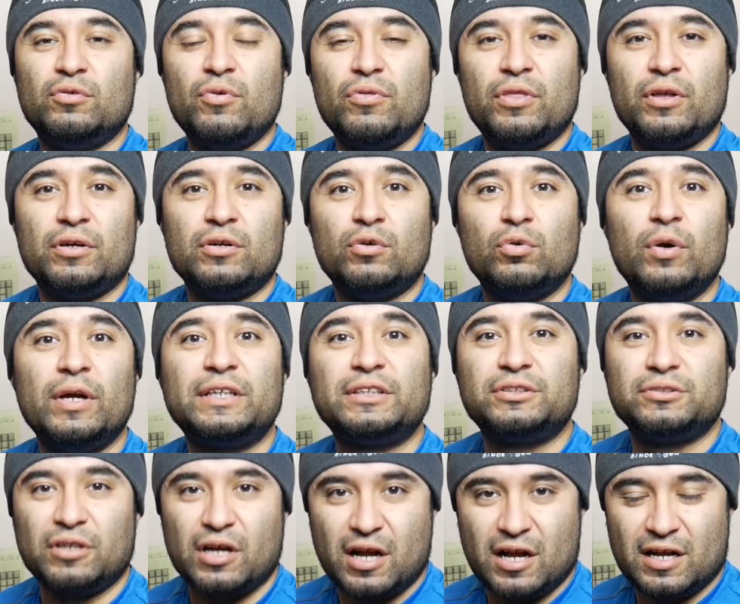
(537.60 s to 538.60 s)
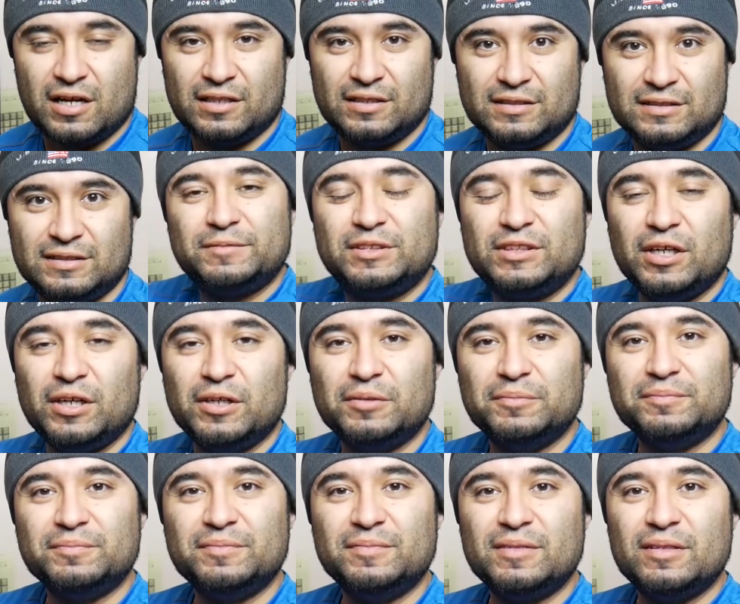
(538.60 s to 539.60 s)
the quick draw.
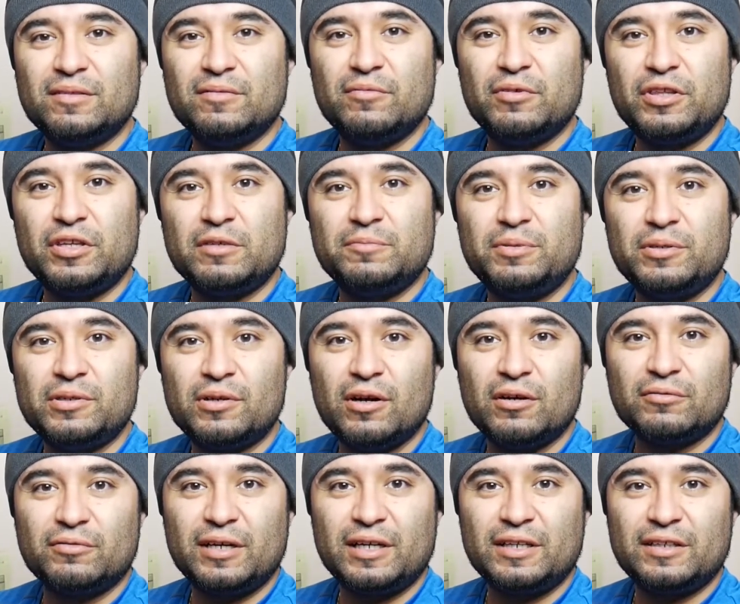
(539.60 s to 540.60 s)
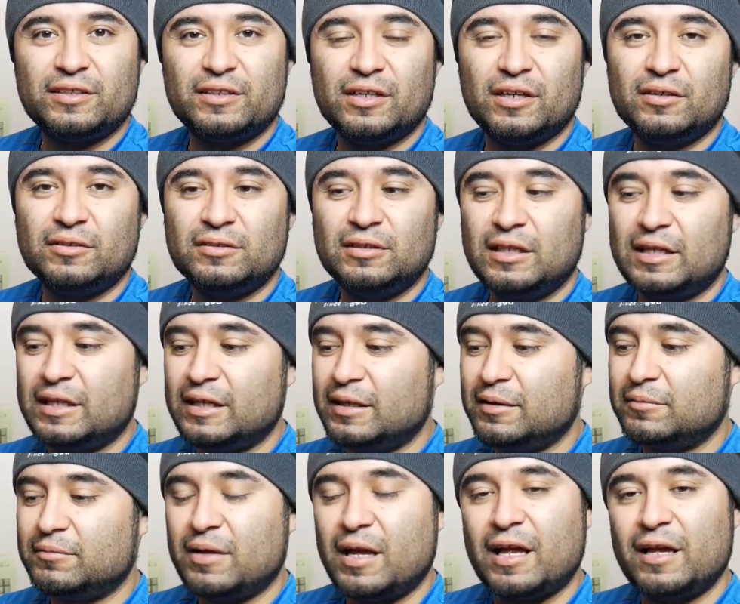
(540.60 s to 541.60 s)
So with the computer all ready to go,
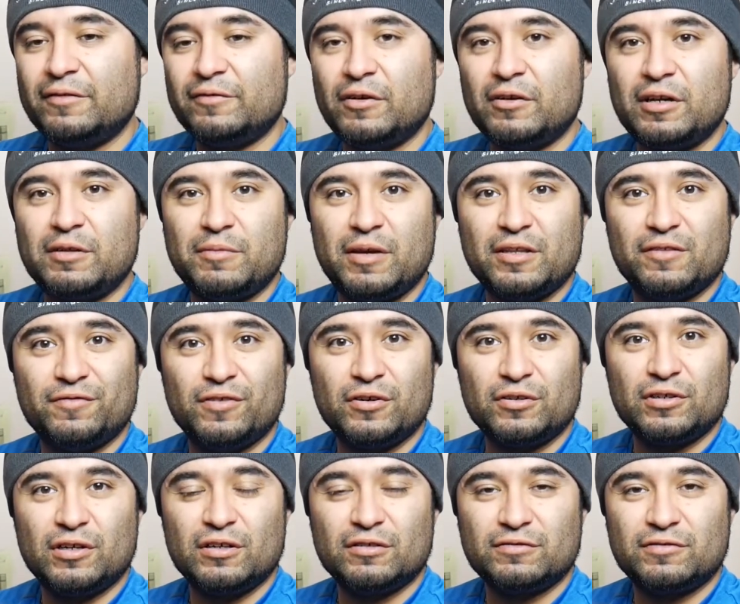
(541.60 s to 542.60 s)
um, I've already made the phone call